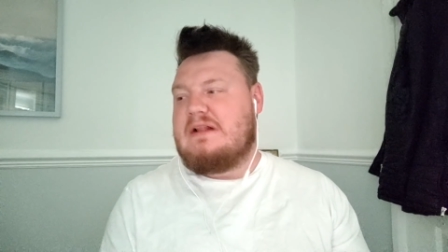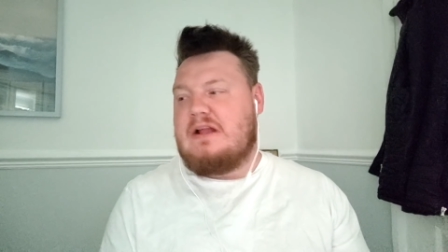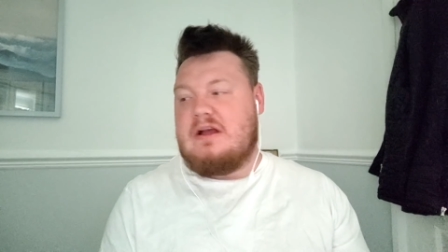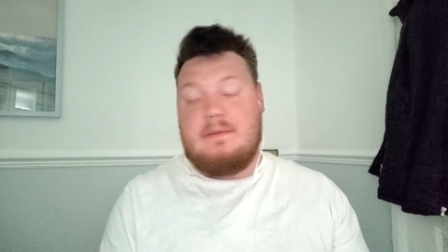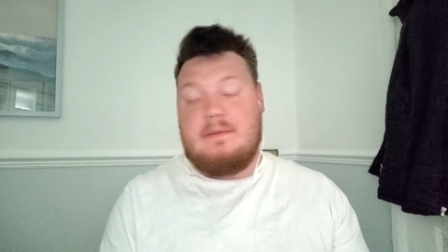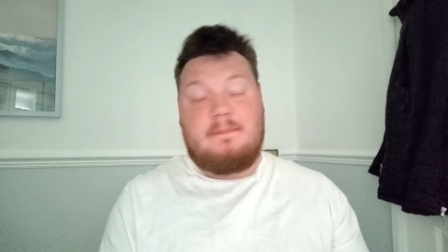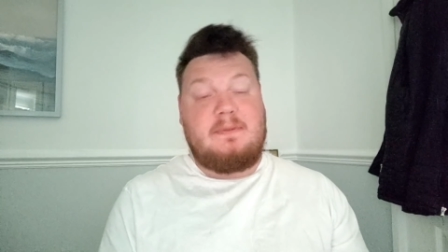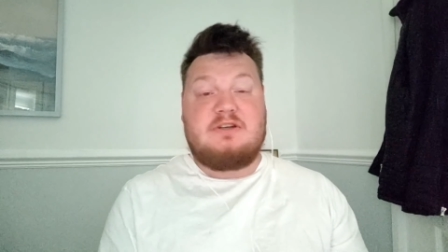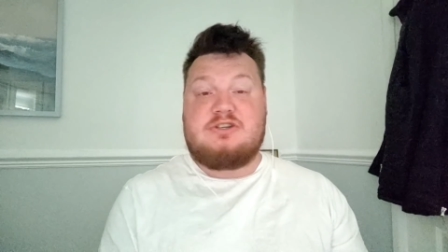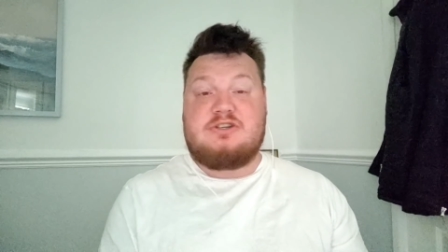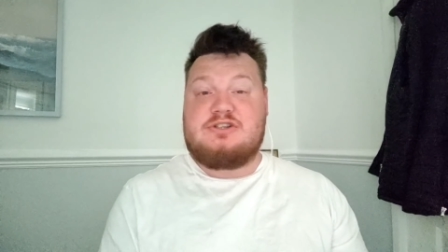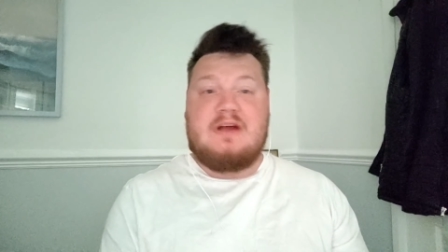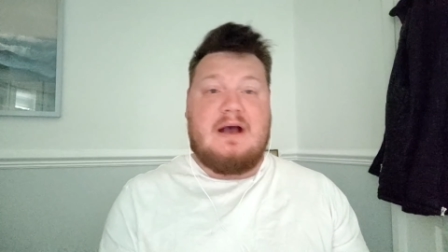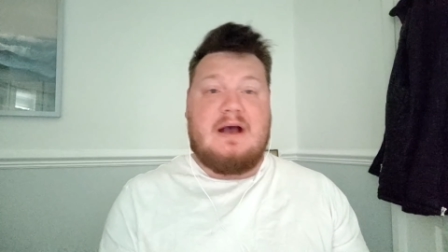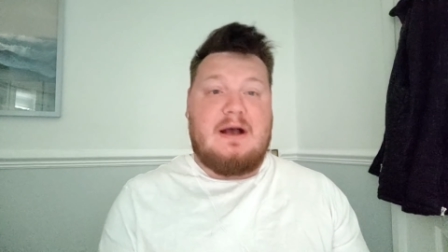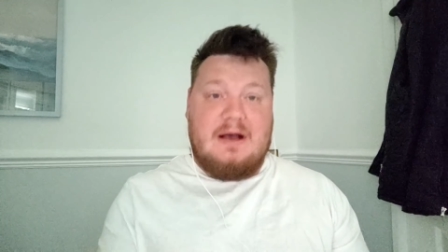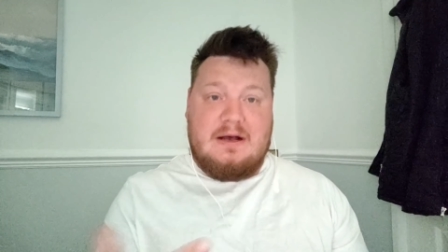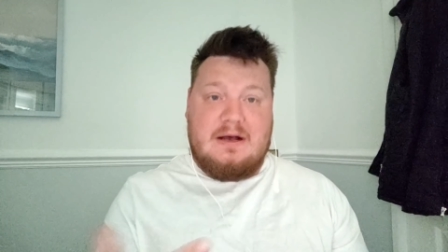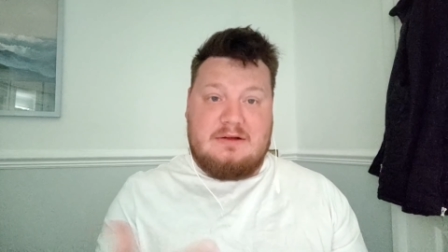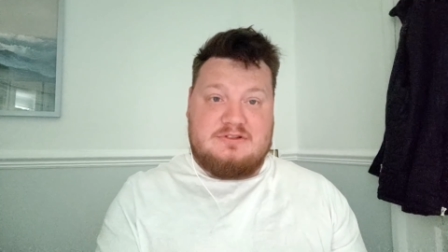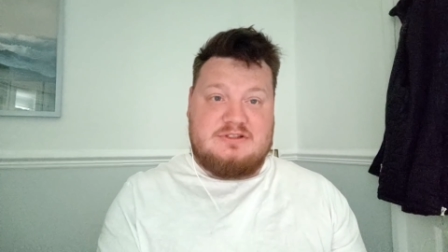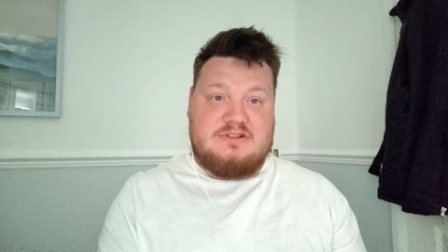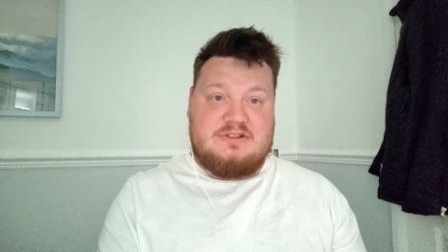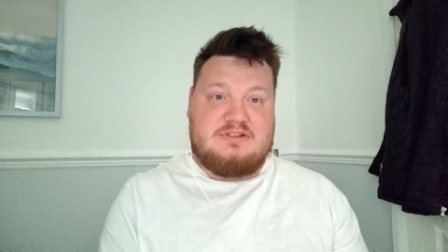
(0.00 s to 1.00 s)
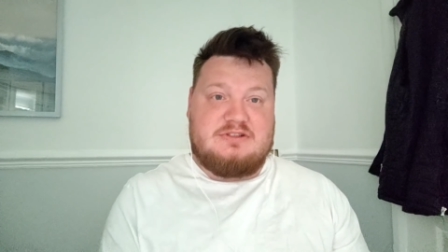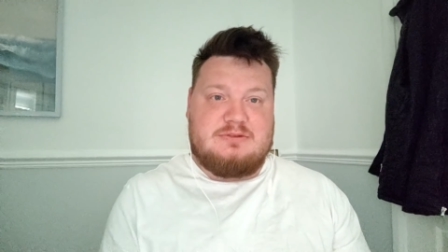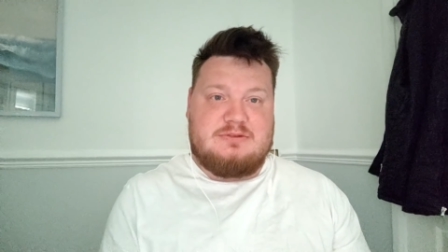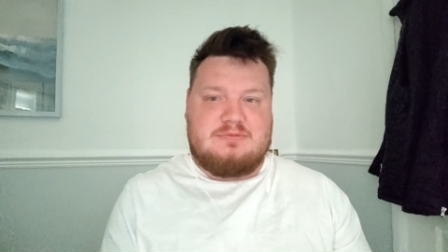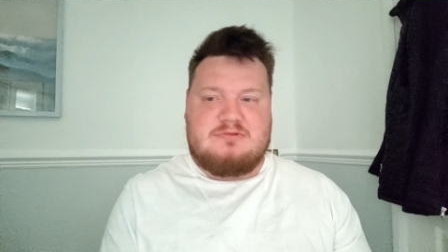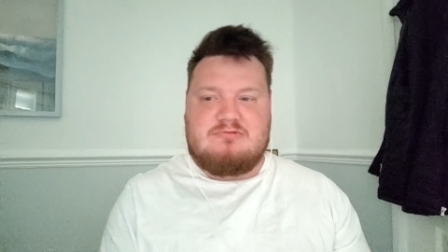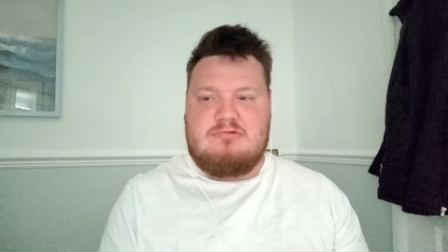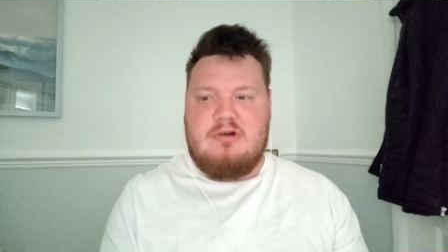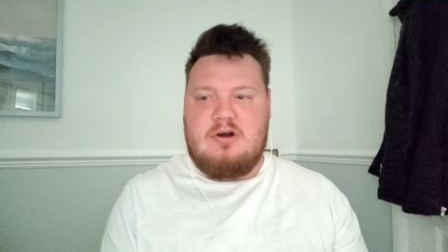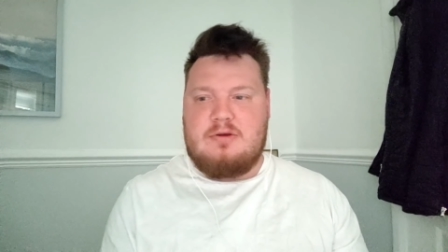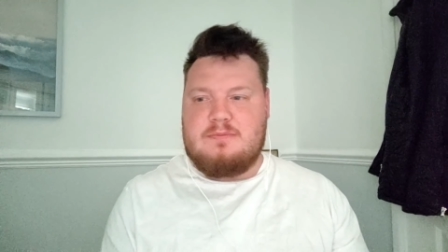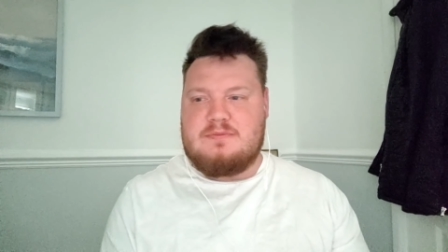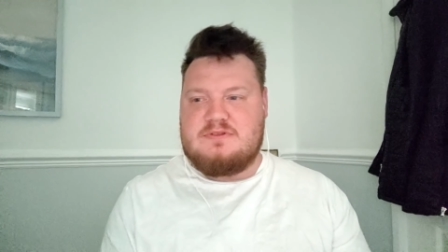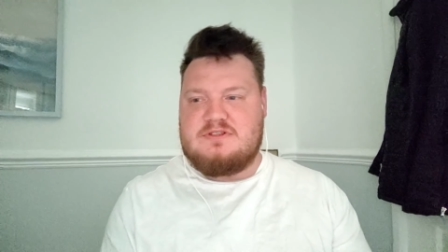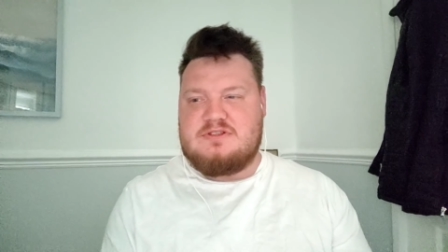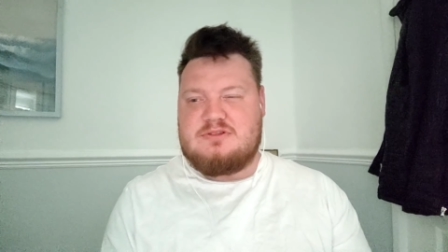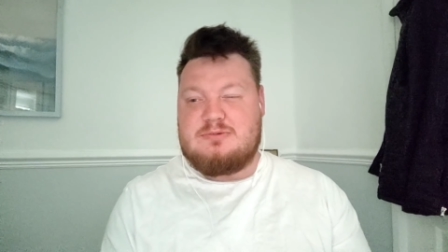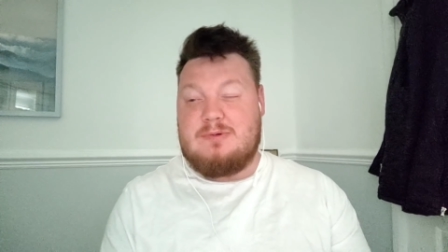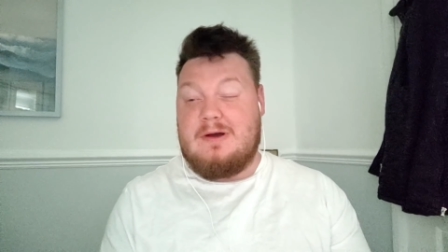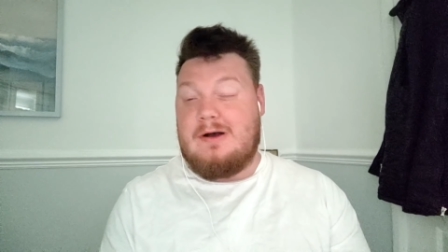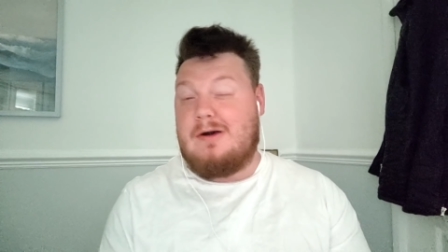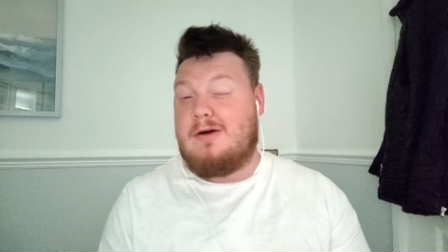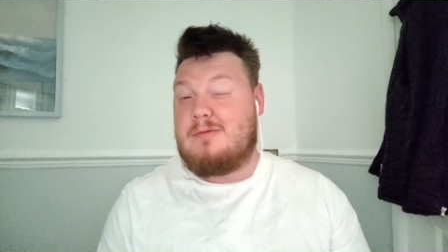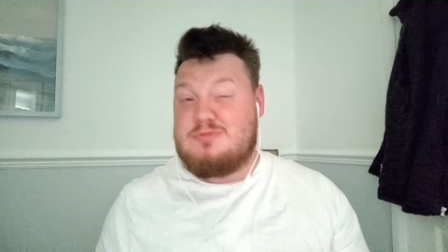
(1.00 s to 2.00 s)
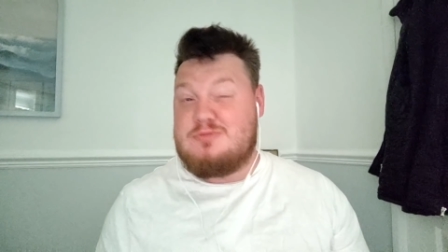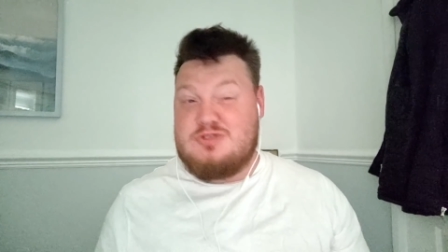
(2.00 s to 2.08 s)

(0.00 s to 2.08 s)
A big shout out to your subscribers as well.